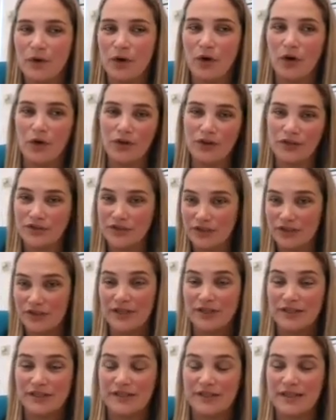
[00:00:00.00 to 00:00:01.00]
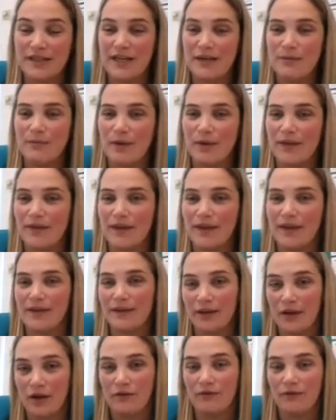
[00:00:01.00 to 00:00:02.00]
on us as a team and
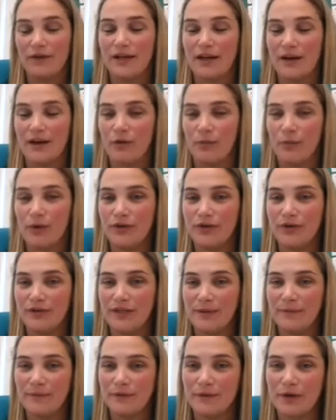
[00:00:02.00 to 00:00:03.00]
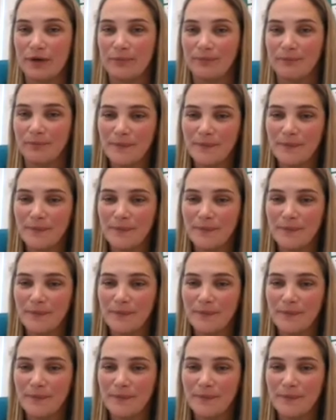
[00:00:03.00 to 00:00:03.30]
then hopefully now on my new team as well.